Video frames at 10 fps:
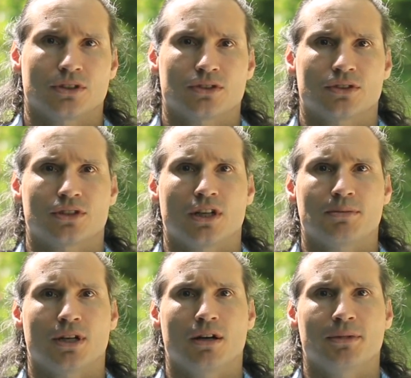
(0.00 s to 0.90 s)
So
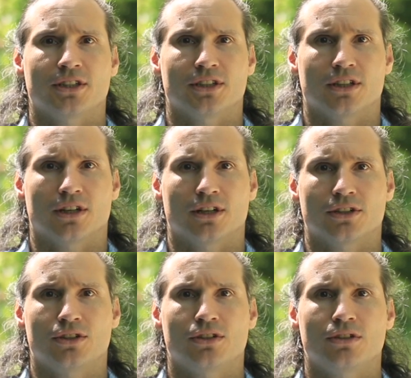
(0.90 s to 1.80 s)
stop commenting
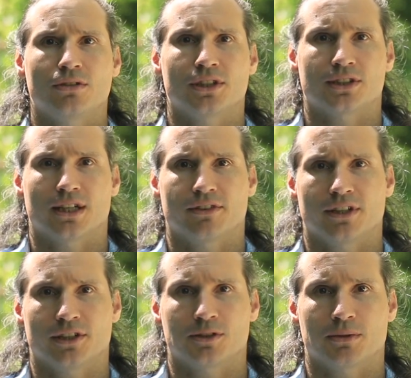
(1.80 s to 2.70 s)
on who is
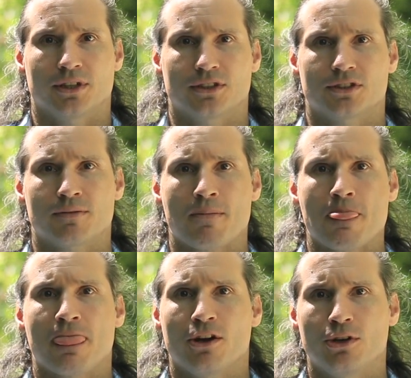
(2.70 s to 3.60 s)
having an experience,
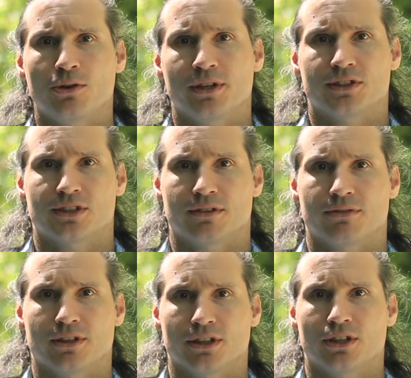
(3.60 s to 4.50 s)
who is
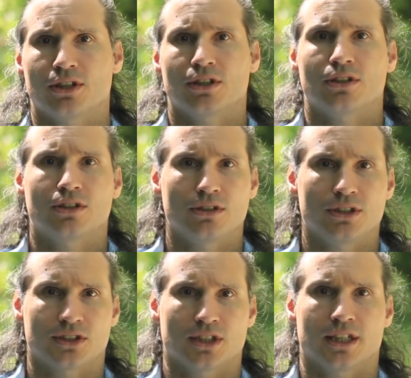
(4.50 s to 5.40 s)
suffering, who
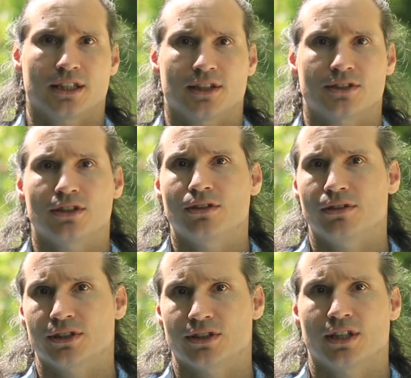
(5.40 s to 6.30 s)
doesn't like this,
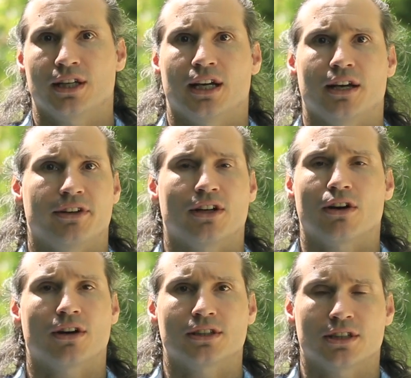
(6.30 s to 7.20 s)
who is having
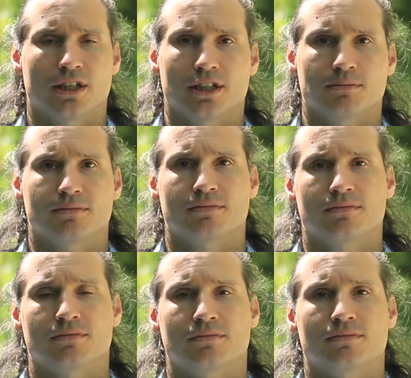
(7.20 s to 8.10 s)
a hard time,
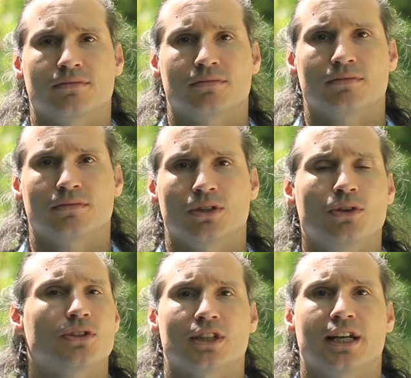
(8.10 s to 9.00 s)

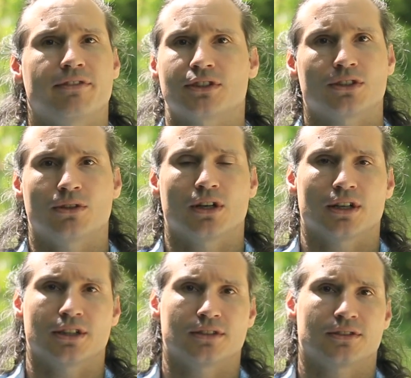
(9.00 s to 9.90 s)
whose life is so
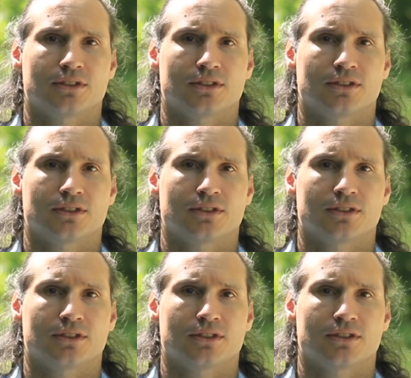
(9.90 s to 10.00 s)
hard.